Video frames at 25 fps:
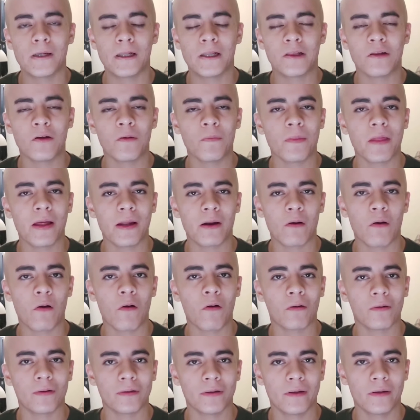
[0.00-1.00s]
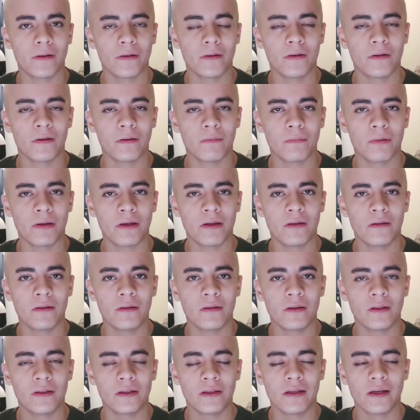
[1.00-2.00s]
it's not that hard, you know what I
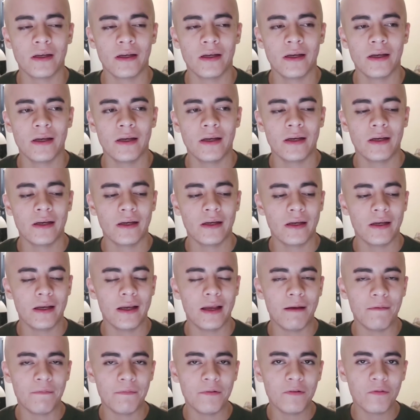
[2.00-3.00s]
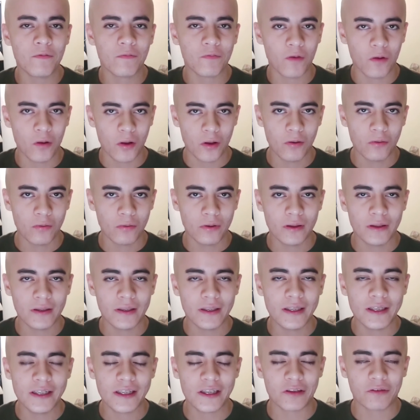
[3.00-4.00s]
mean? If you follow
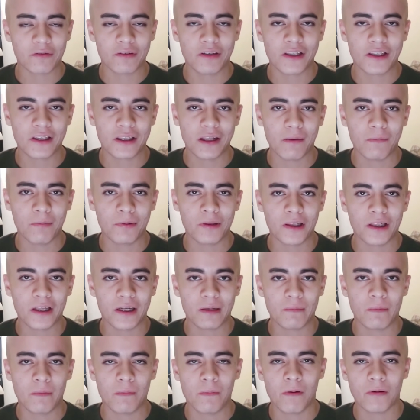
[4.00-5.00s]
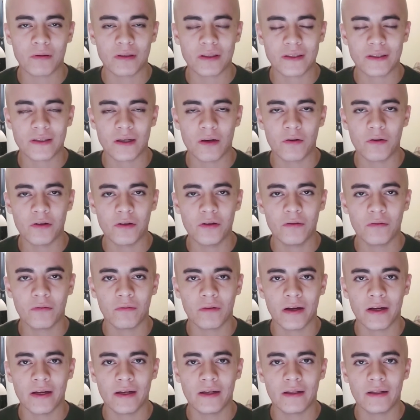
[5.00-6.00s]
these 3 steps that I'm about to tell you,
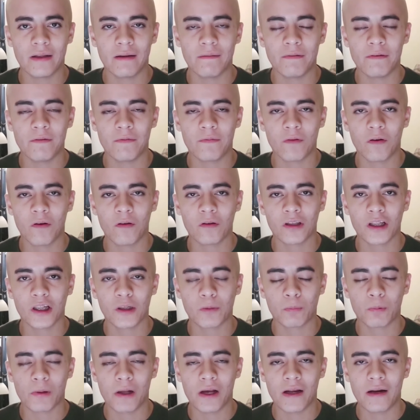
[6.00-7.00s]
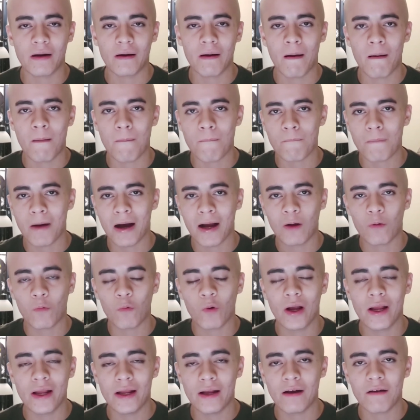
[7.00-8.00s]
right? If you follow this plan, my
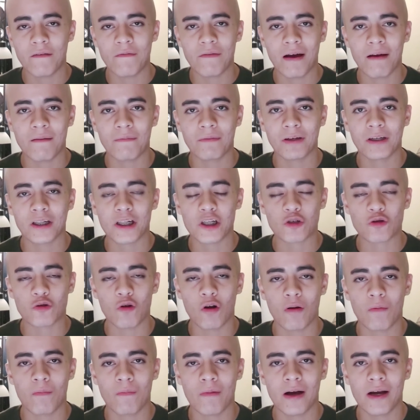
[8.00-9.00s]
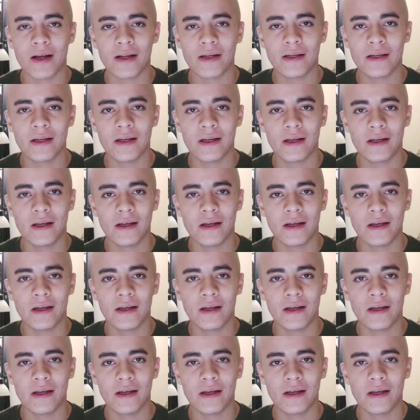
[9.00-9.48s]
way of having a strong mind,